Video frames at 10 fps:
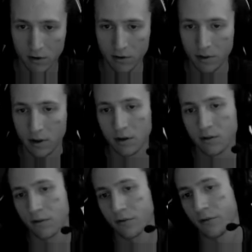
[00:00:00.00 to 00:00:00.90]

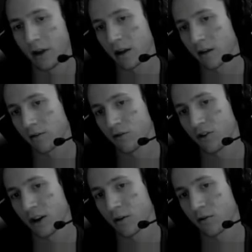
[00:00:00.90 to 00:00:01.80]
these faked
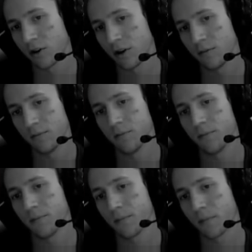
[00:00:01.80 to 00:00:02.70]
shadows here.
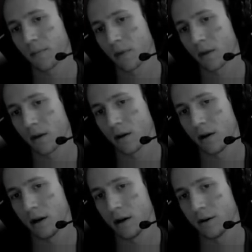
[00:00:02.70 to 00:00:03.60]

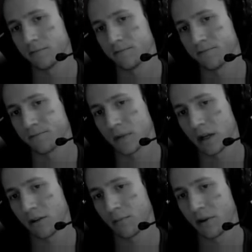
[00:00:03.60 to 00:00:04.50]

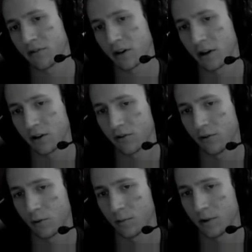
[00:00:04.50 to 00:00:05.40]
It's basically just
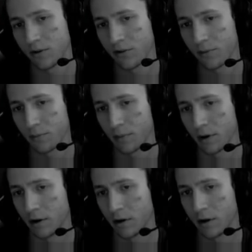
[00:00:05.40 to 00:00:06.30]
normals,
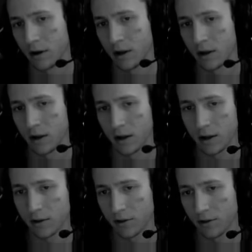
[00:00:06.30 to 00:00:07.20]
but it
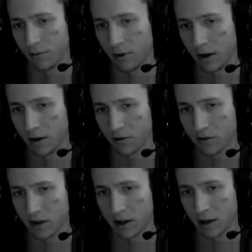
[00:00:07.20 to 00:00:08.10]
really looks
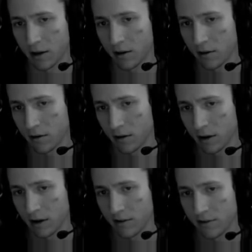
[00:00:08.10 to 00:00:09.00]
like
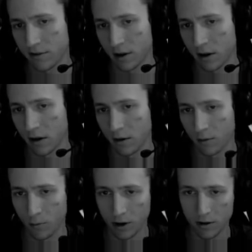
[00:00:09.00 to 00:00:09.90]
a subtle
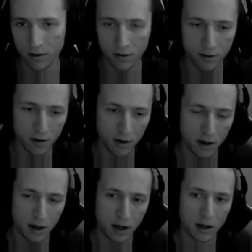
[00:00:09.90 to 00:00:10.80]
wind
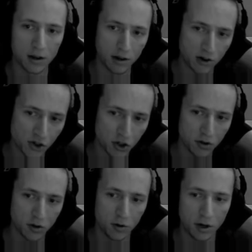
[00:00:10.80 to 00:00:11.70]
in addition
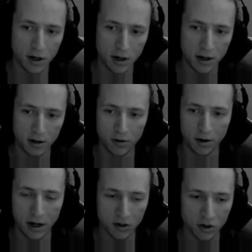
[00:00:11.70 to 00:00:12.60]
to the
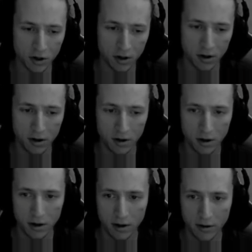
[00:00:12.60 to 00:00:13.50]
actual
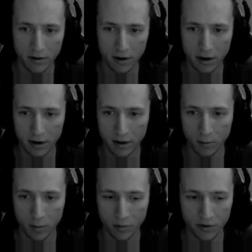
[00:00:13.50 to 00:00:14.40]

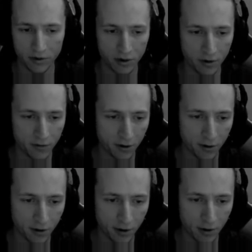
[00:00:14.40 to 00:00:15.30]
world position offset
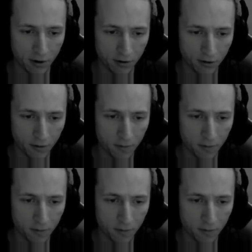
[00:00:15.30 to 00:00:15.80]
on the grass.